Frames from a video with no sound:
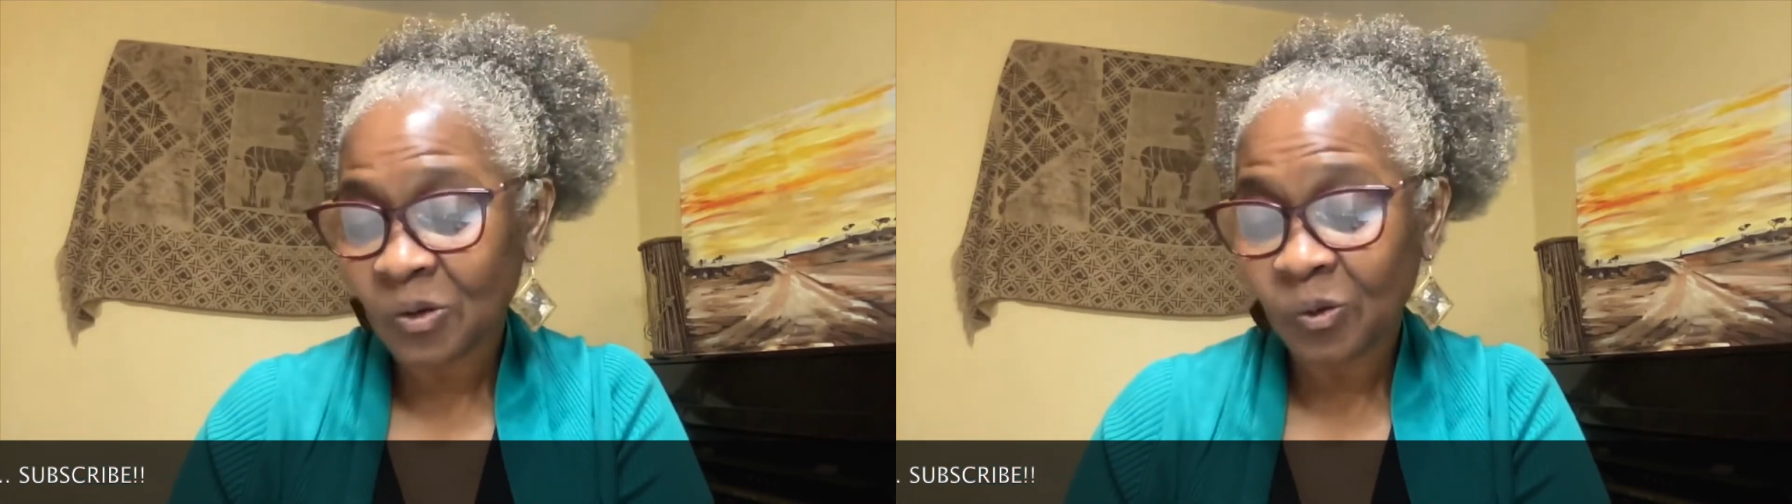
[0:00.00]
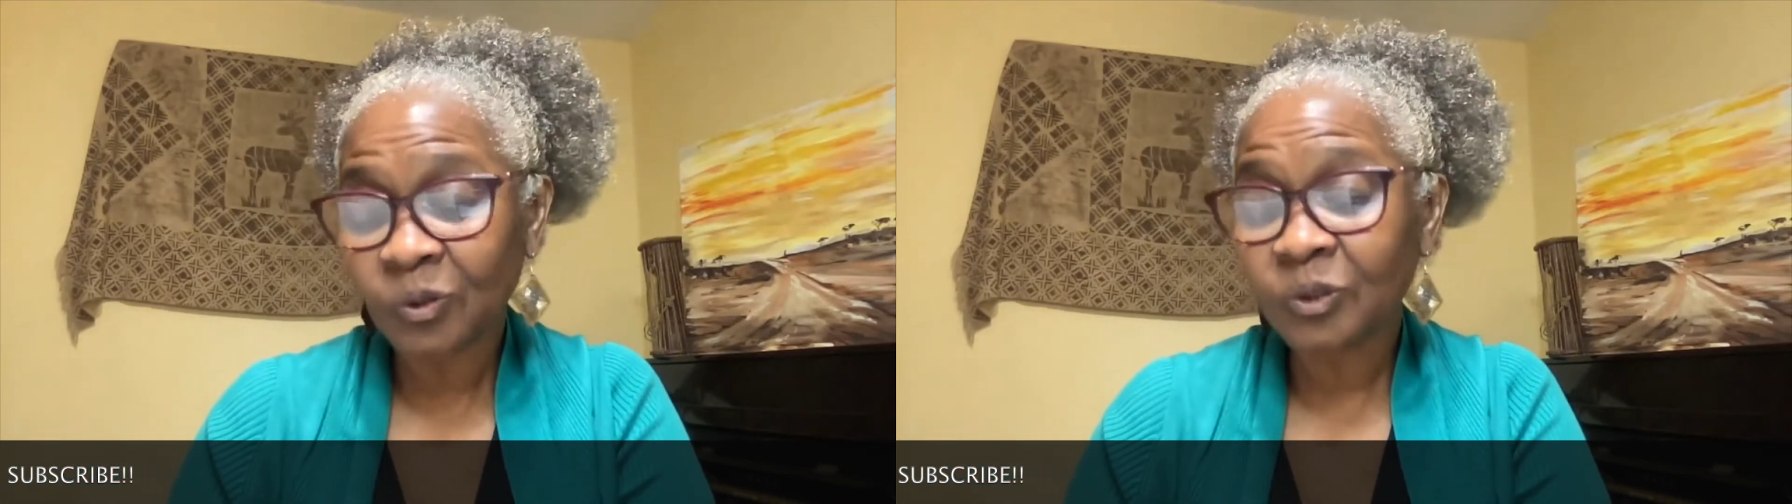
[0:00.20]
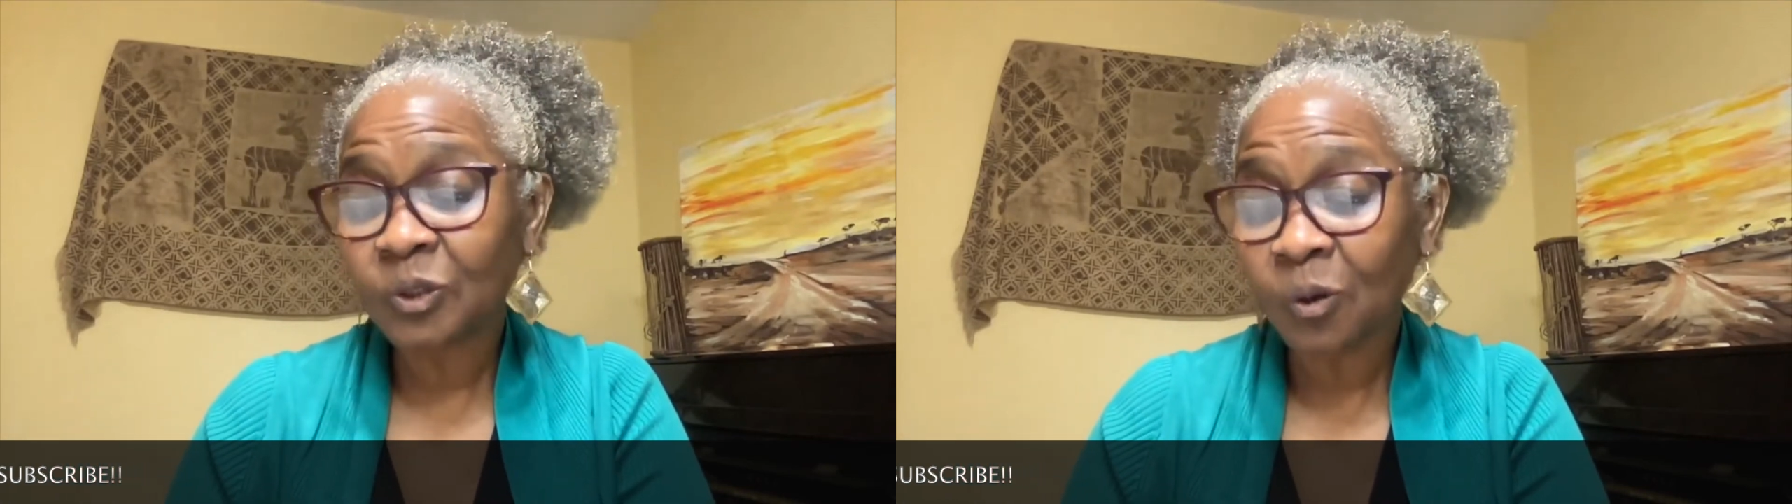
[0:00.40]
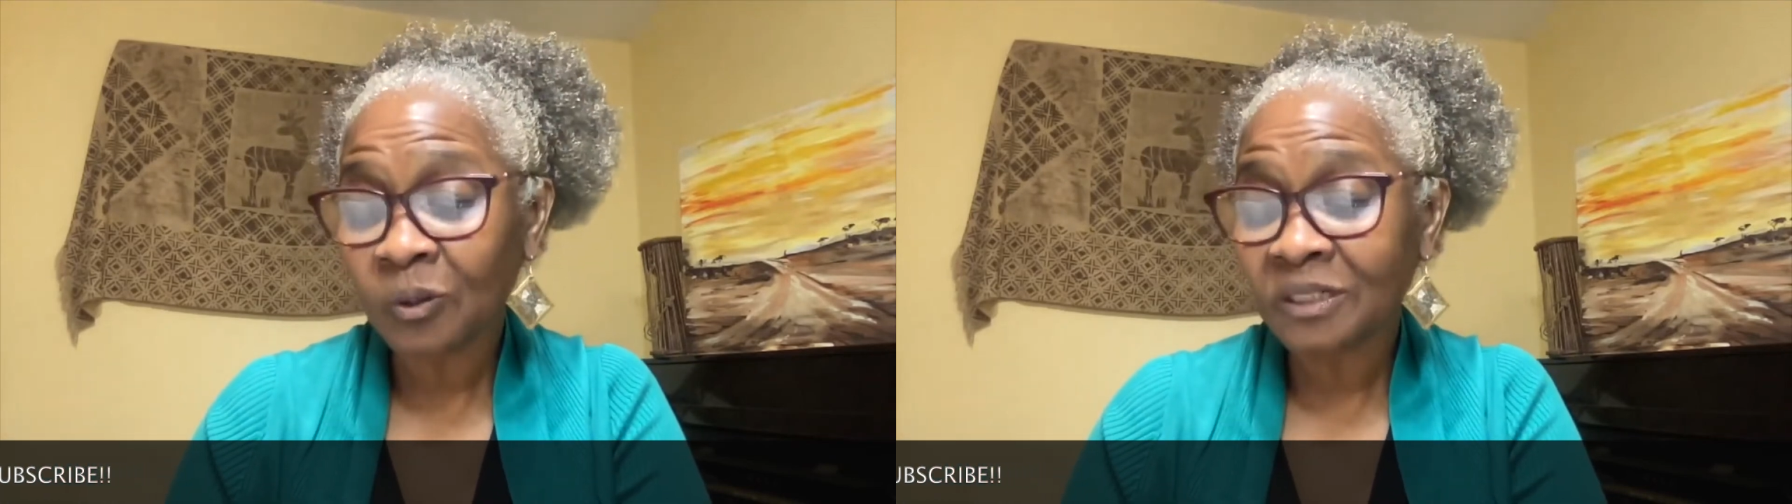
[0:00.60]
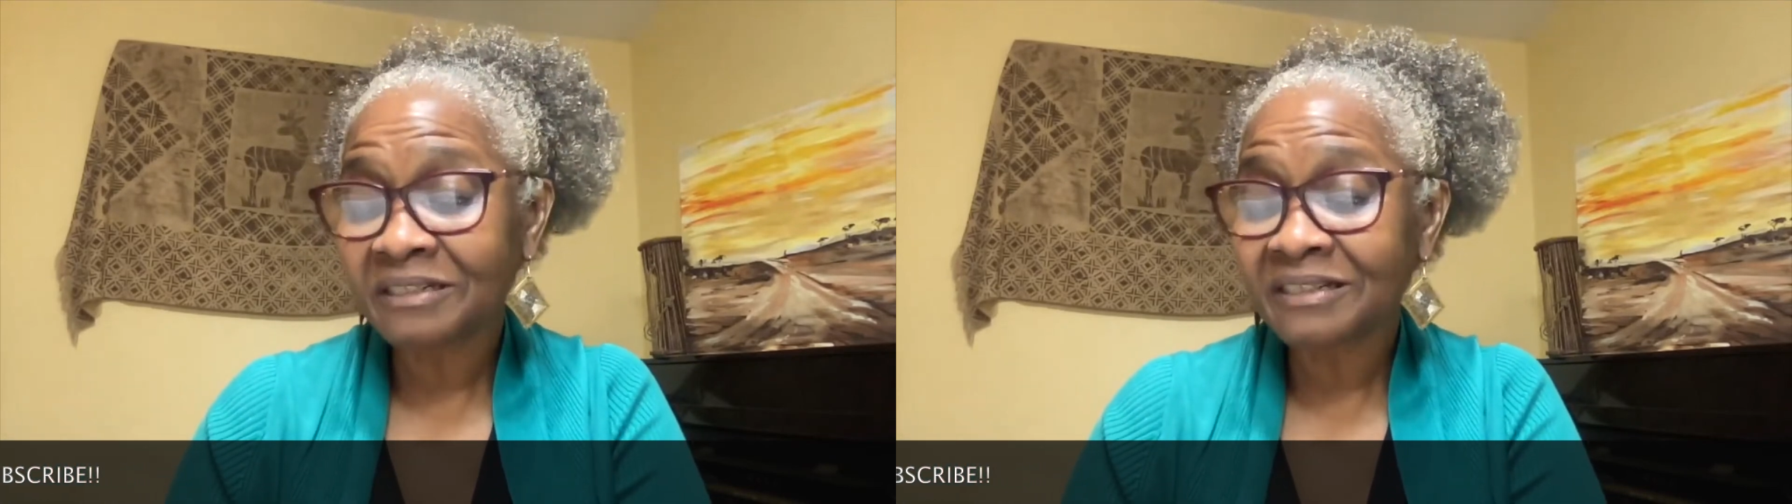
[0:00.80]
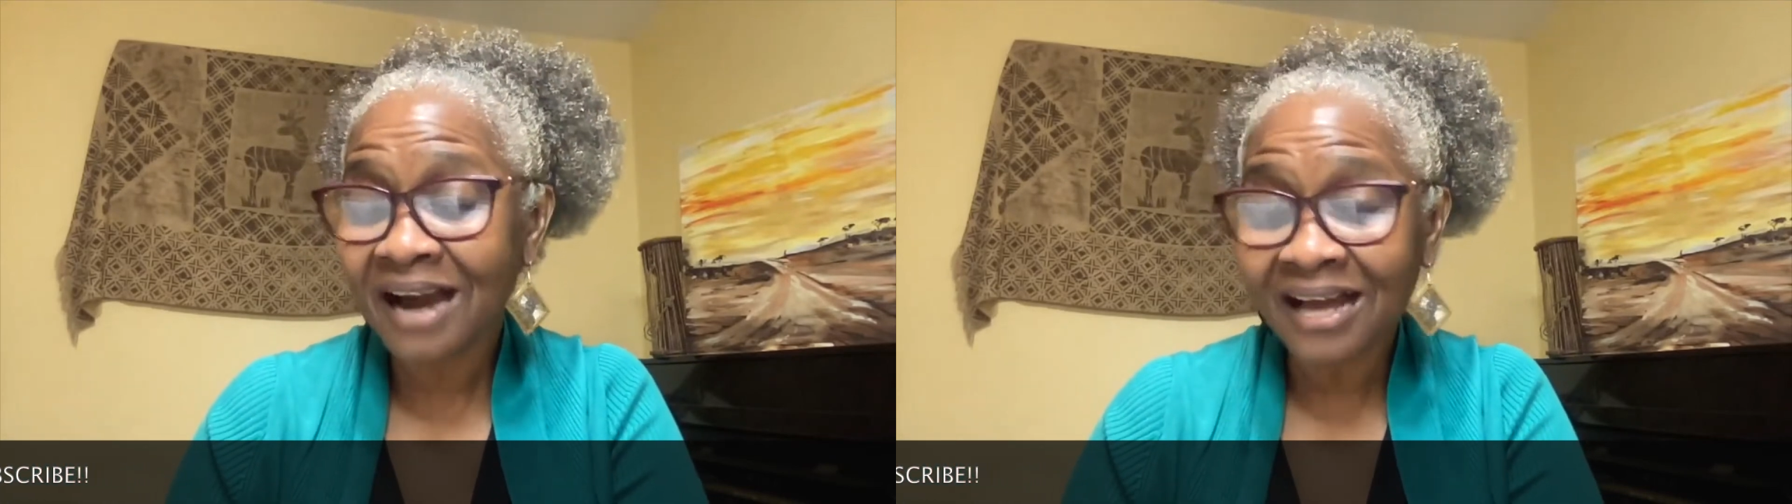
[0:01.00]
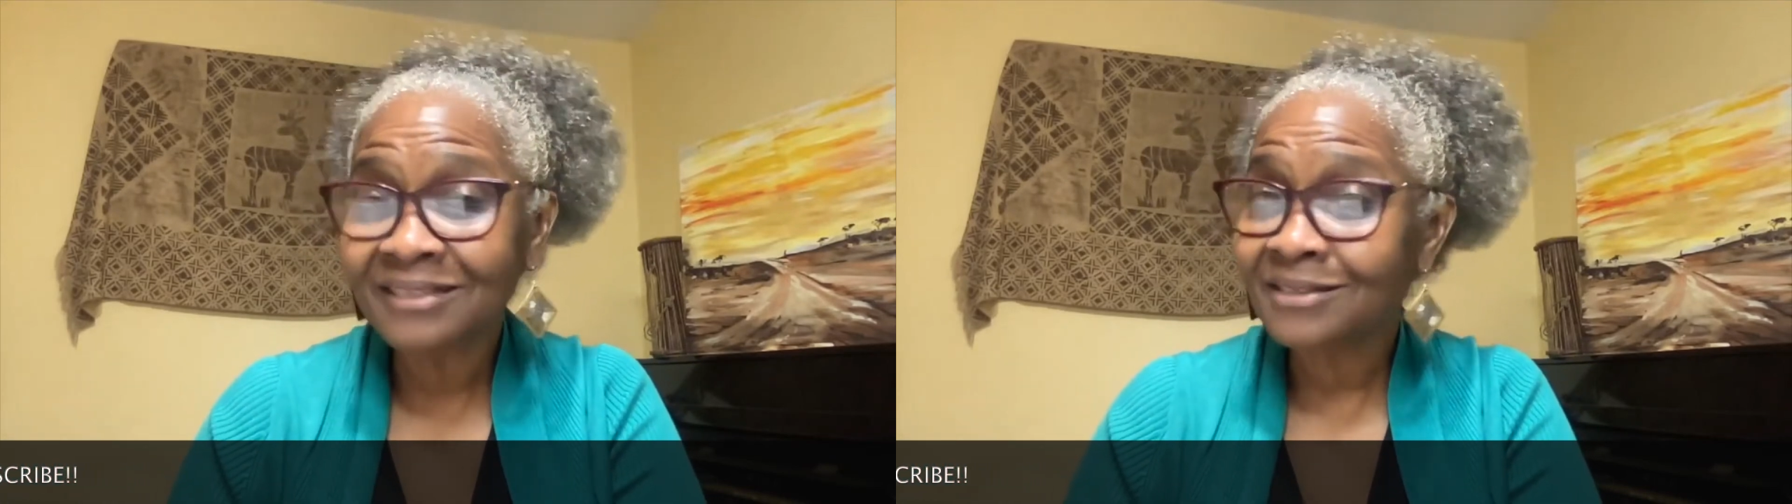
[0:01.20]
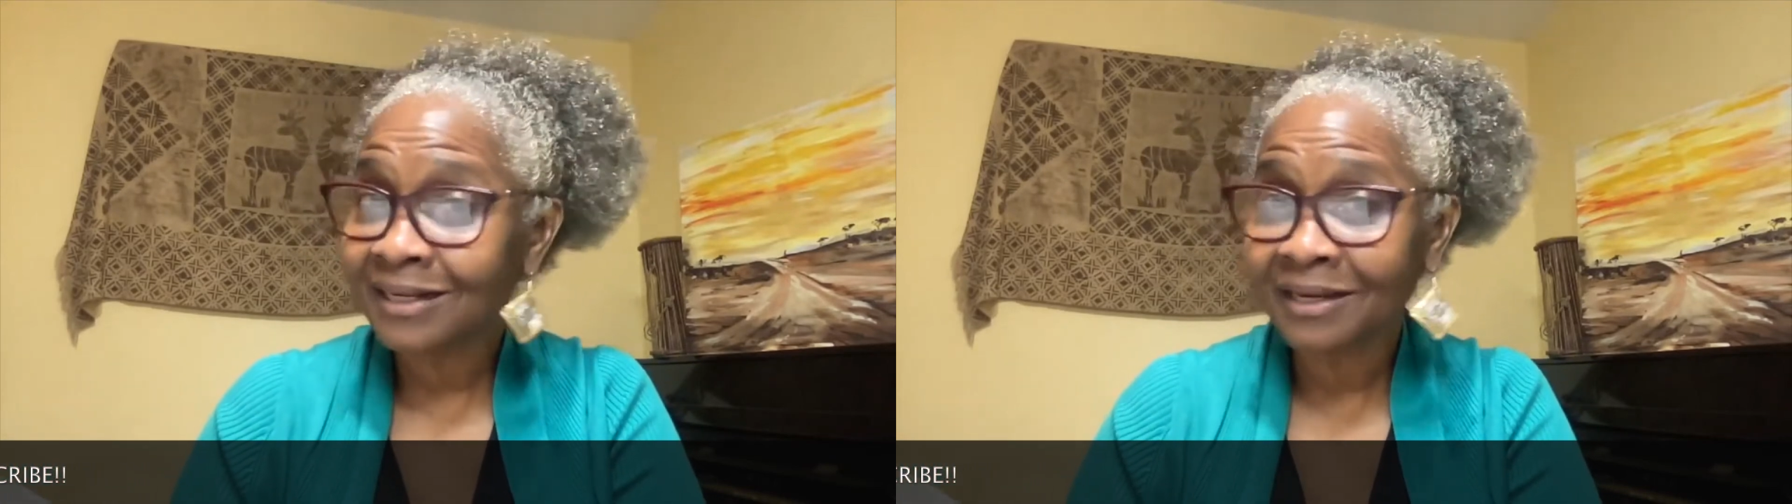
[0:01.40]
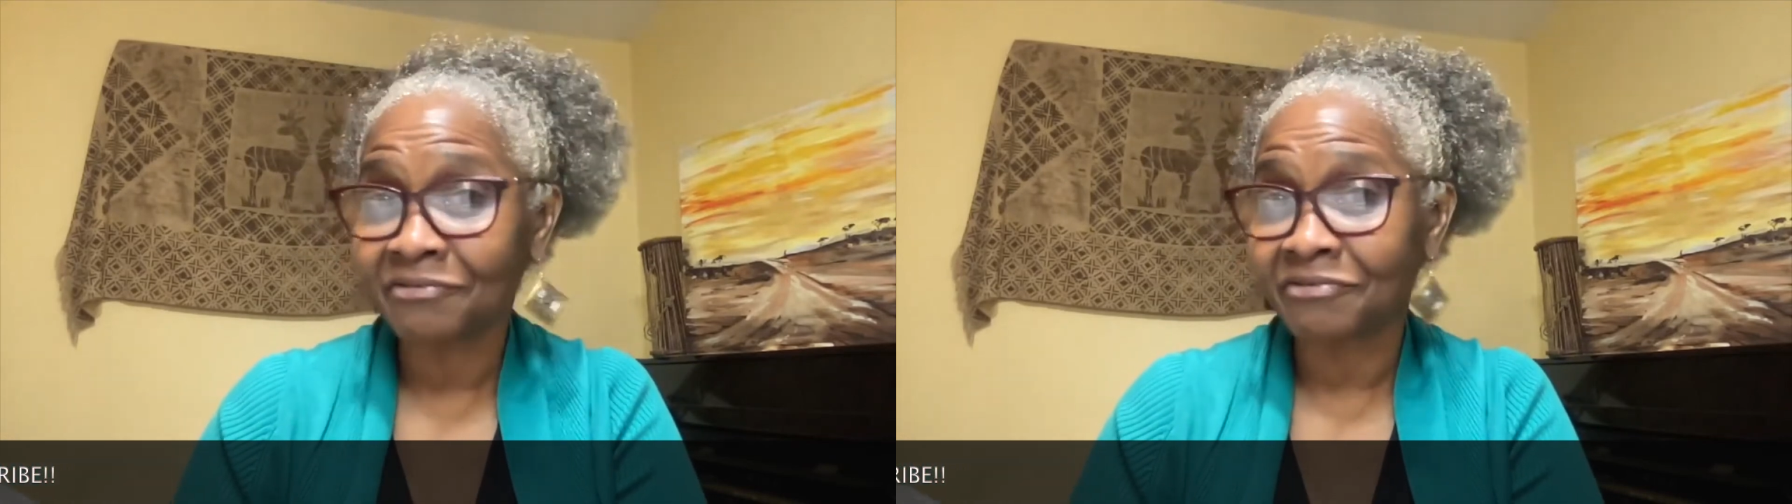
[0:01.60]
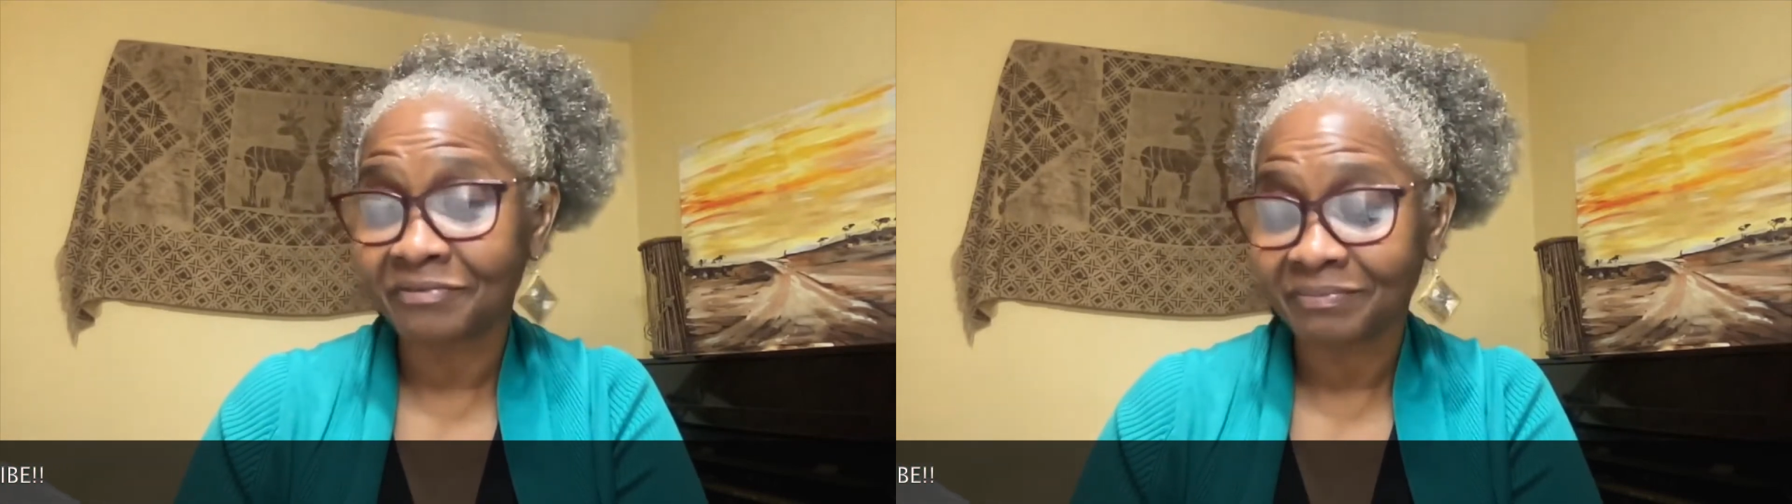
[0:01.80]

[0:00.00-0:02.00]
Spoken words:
uno turn God slave.